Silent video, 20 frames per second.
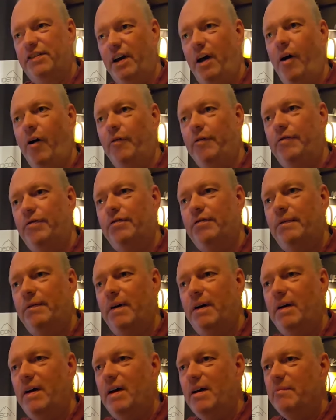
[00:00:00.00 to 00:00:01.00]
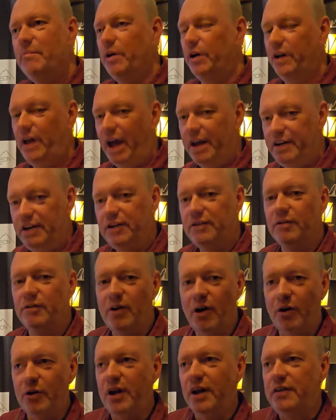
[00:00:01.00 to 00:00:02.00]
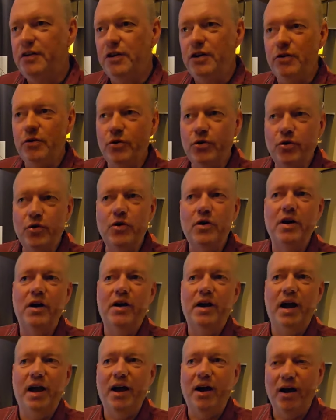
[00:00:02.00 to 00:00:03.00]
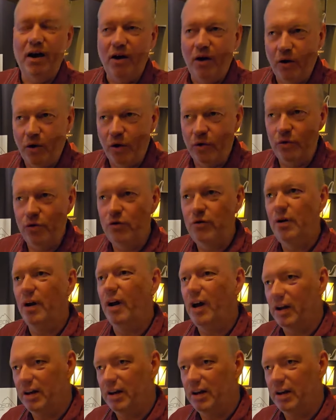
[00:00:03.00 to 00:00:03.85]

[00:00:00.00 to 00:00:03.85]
heard, we've heard some of the results. I need to know yeah, you I'm just learning about this.